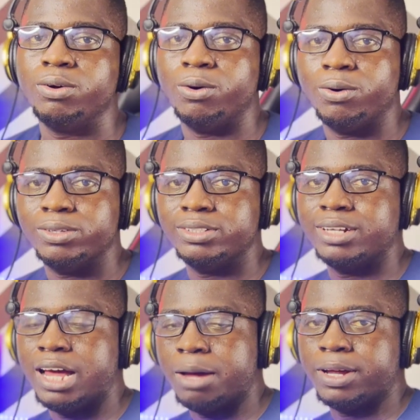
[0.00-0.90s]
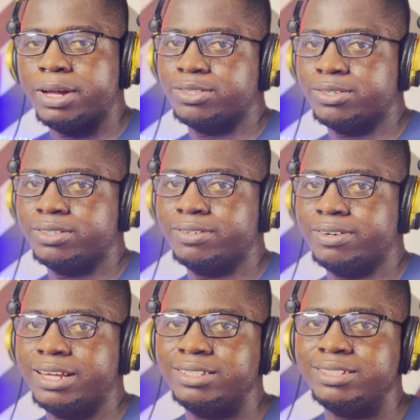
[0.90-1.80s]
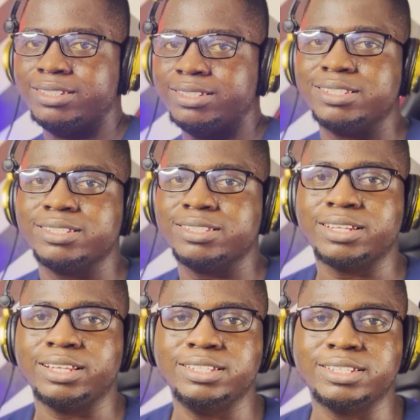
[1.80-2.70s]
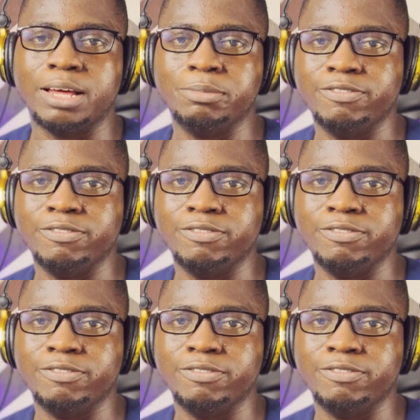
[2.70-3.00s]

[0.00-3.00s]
on Amazon, right? This can be